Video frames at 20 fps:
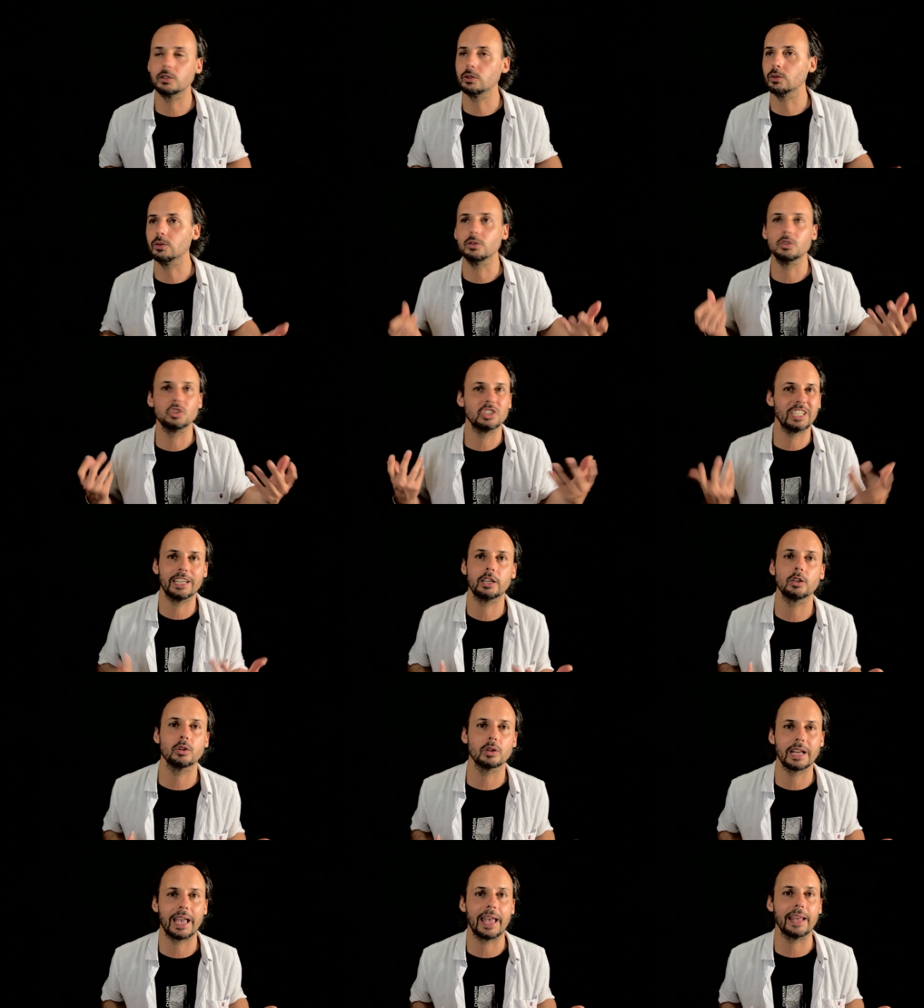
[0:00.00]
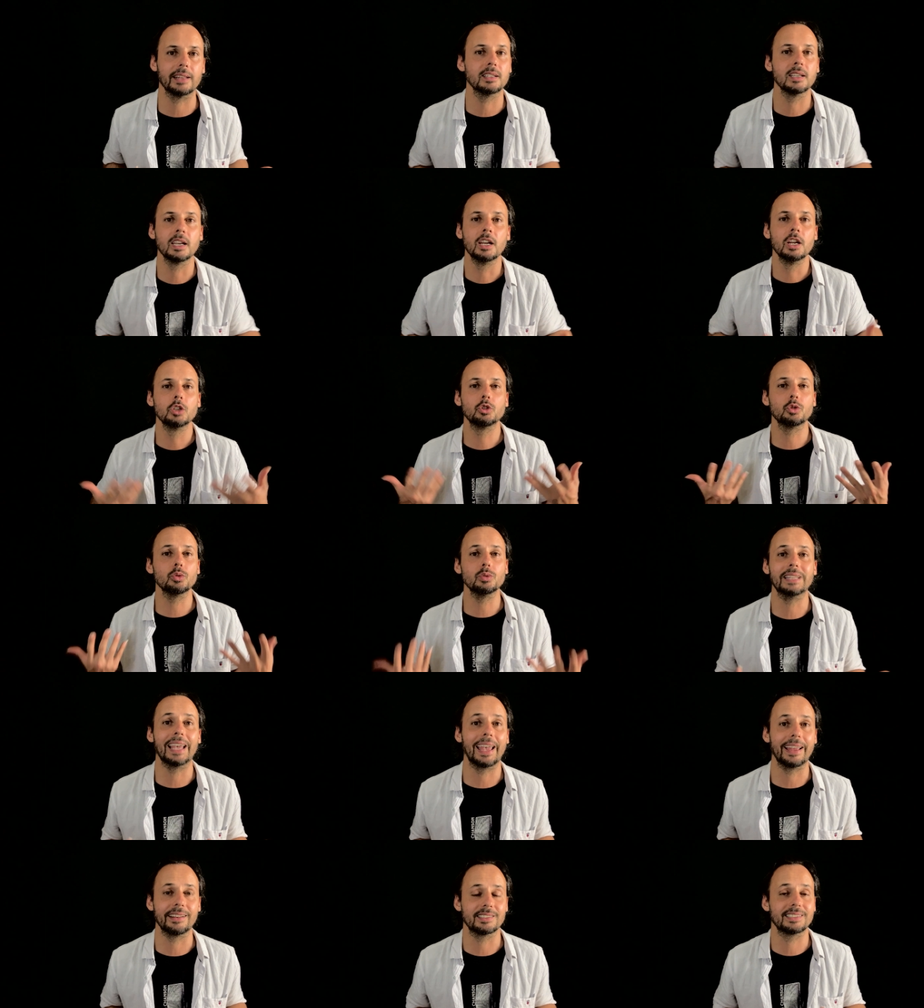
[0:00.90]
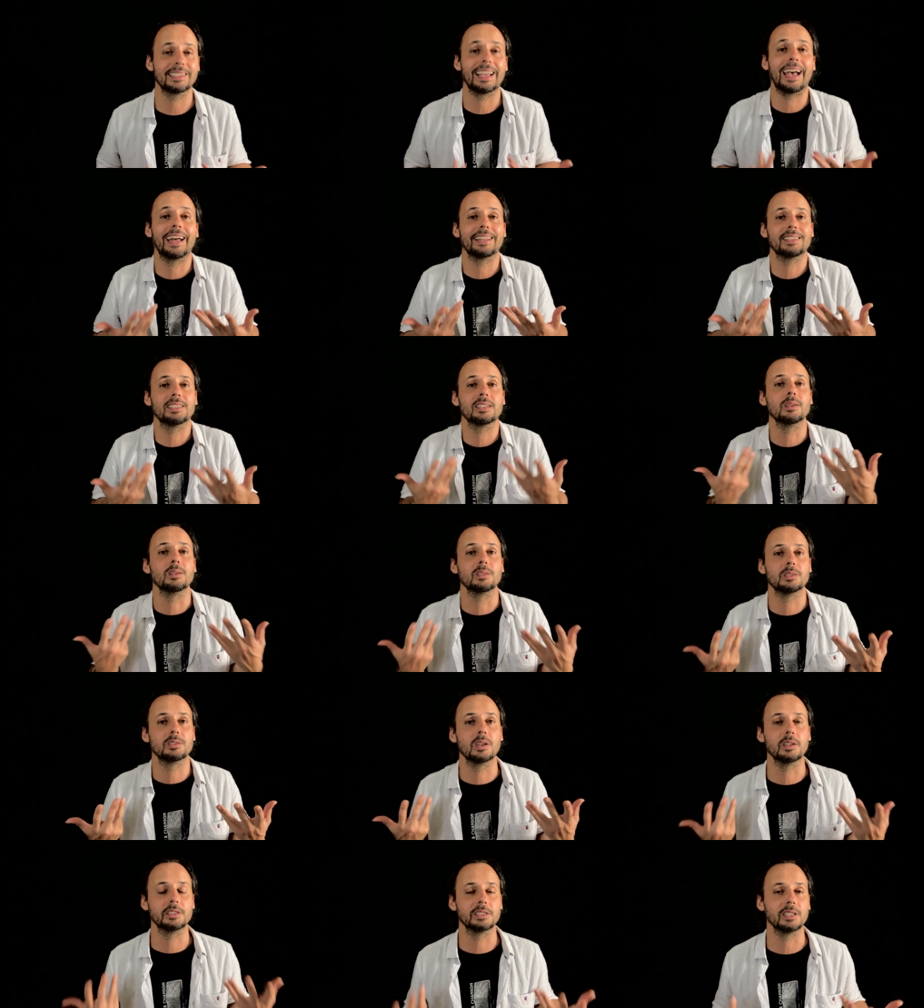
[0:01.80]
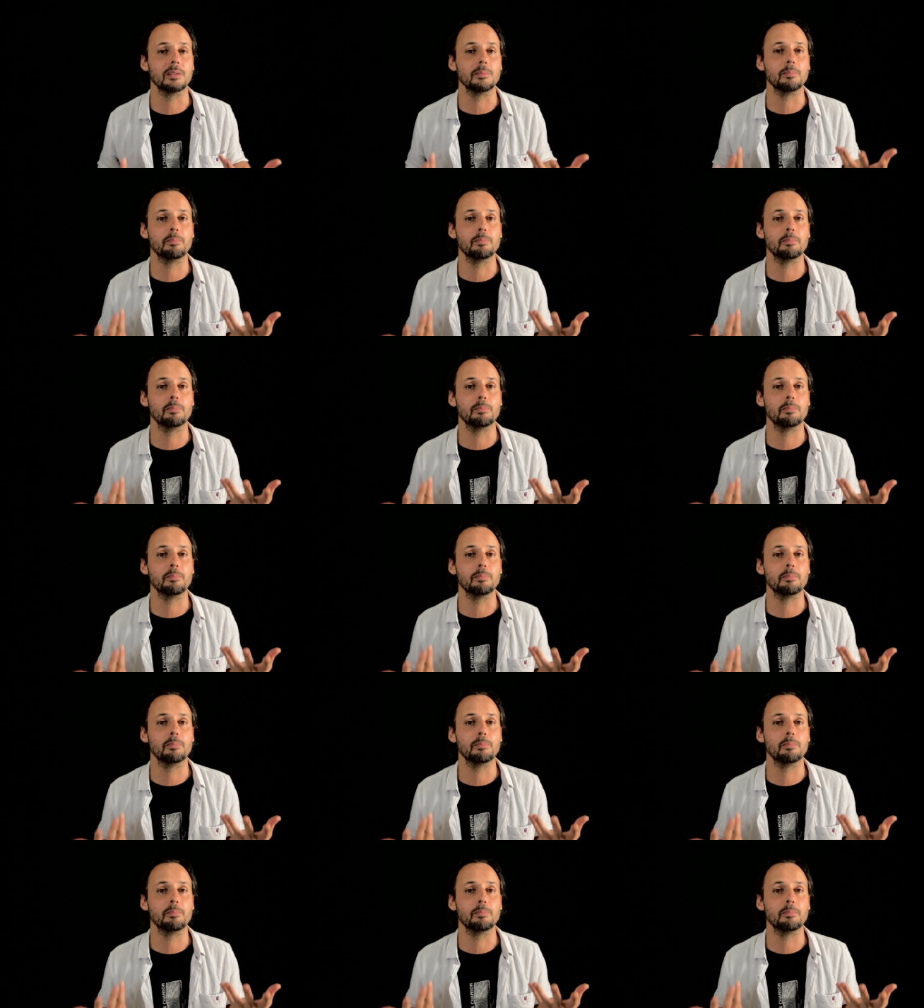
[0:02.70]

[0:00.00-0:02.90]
to shake your head, to dance at a certain